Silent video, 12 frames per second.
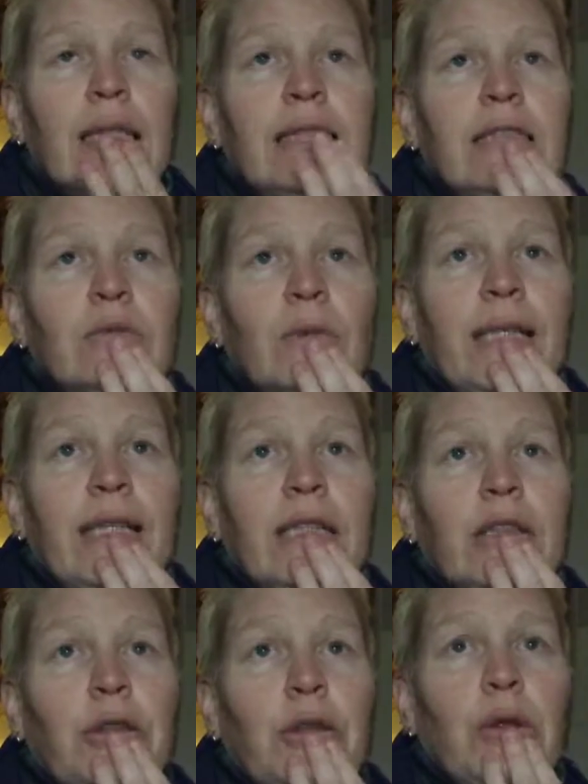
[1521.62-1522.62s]
this
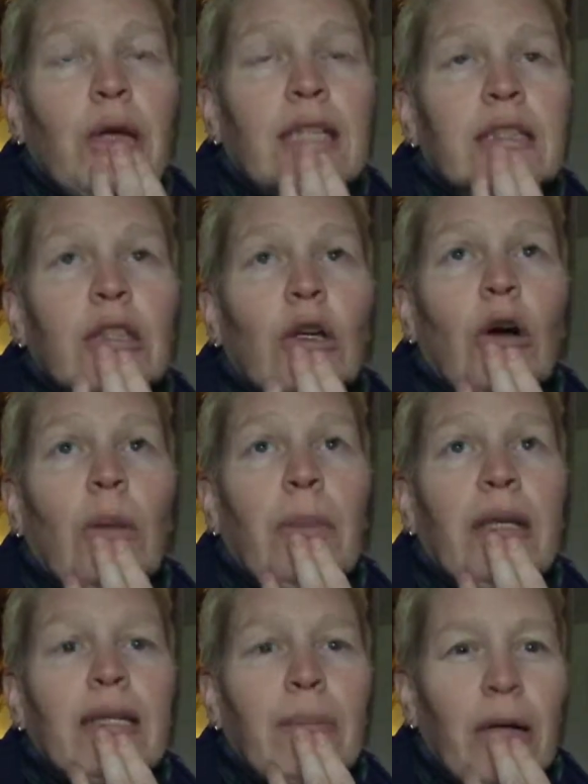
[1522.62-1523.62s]
week as a
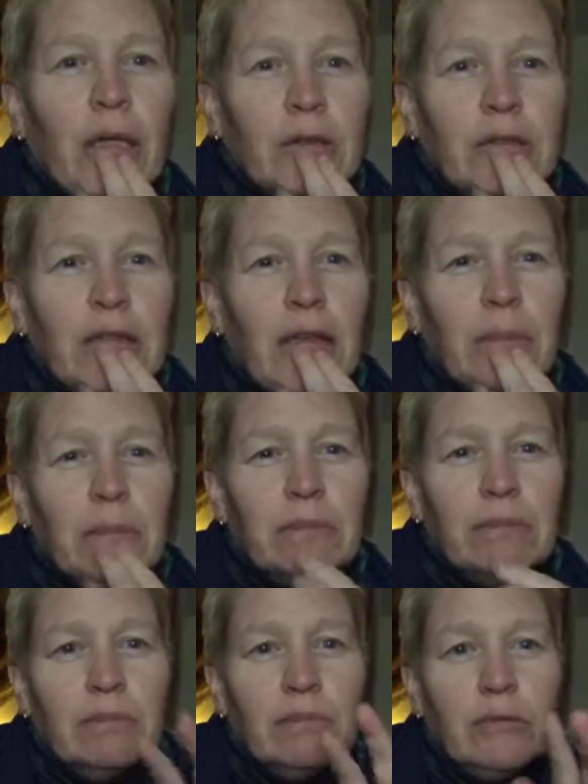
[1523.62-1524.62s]
comment about
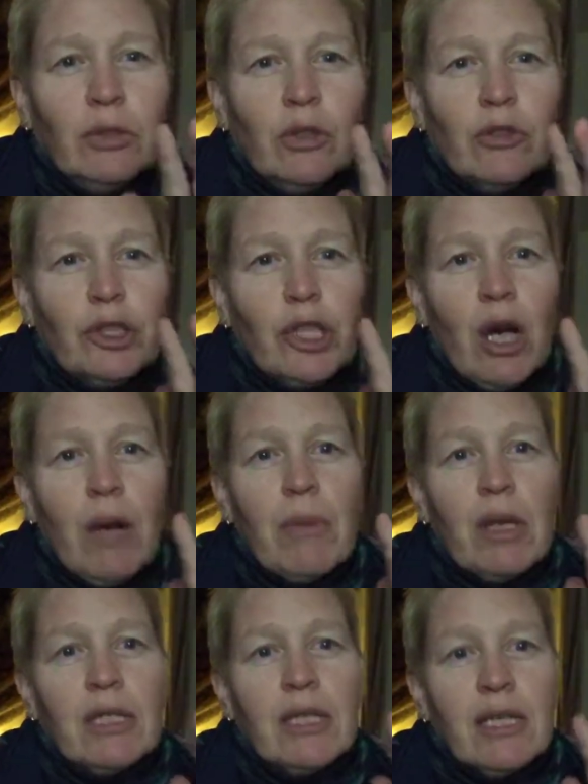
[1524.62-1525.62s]
some
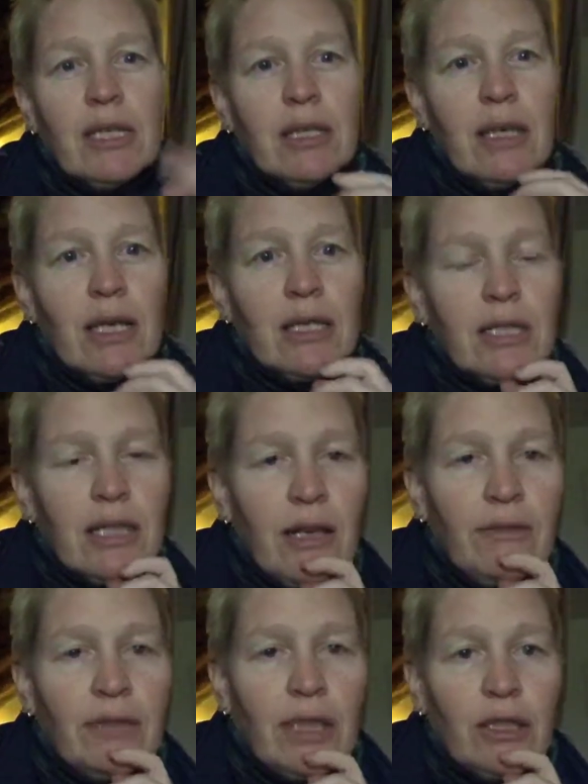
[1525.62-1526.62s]
shamans and
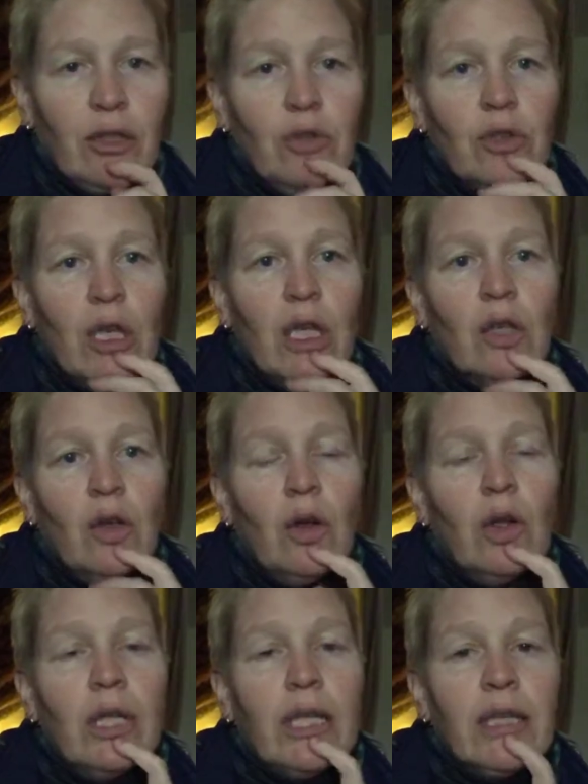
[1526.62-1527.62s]
stuff that use
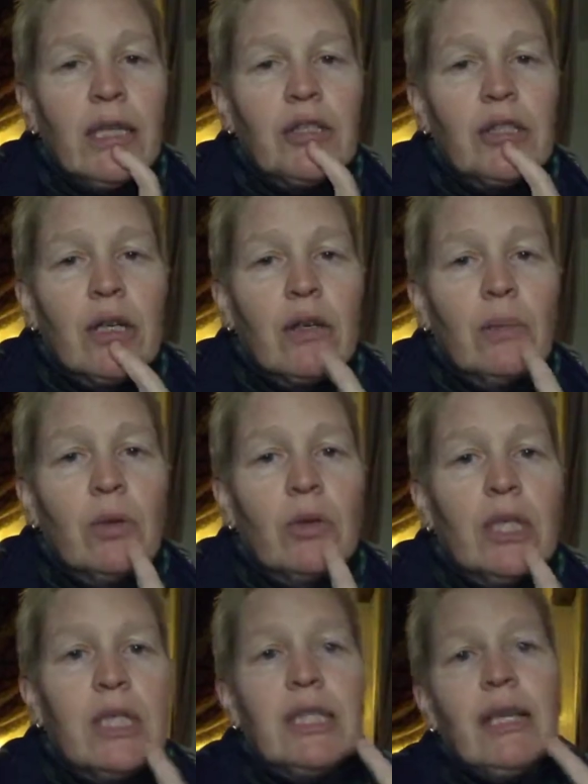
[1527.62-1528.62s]
alcohol in their
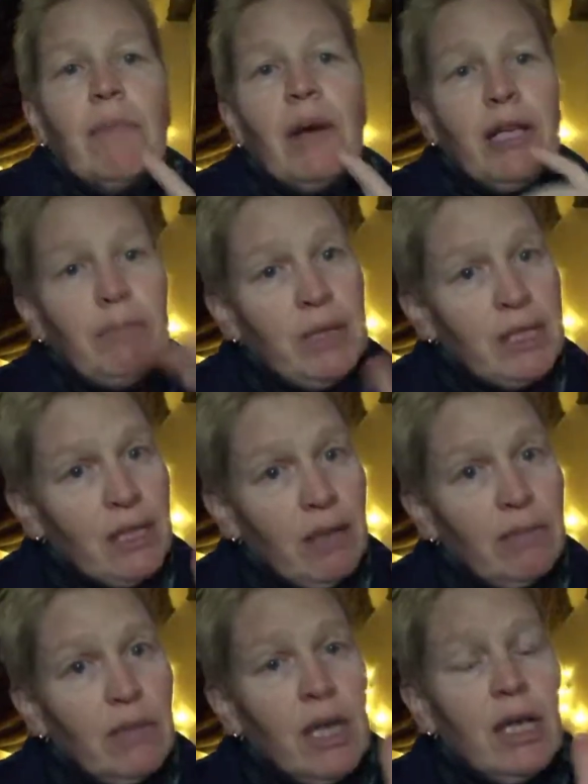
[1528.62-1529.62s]
ceremonies. There might be
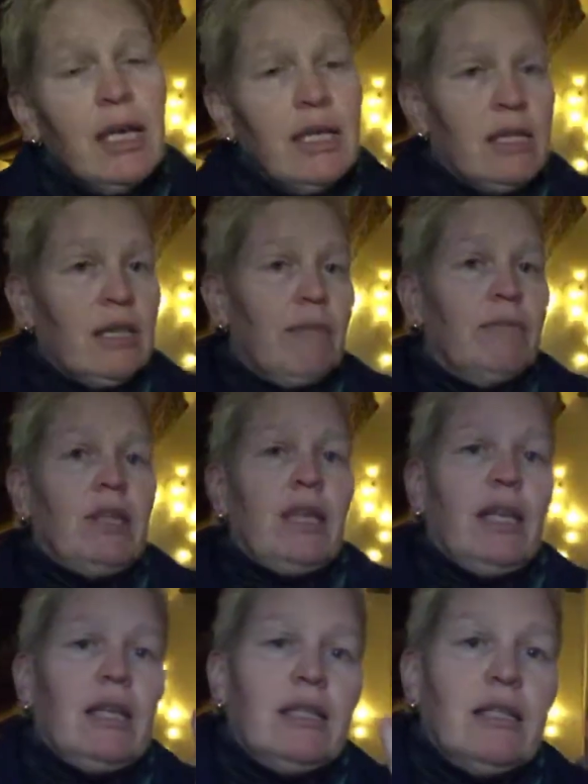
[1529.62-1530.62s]

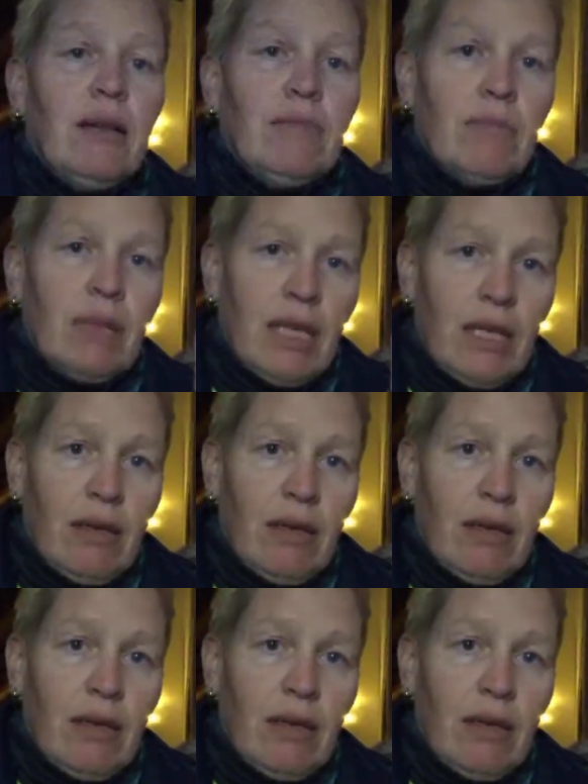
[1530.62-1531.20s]
something in some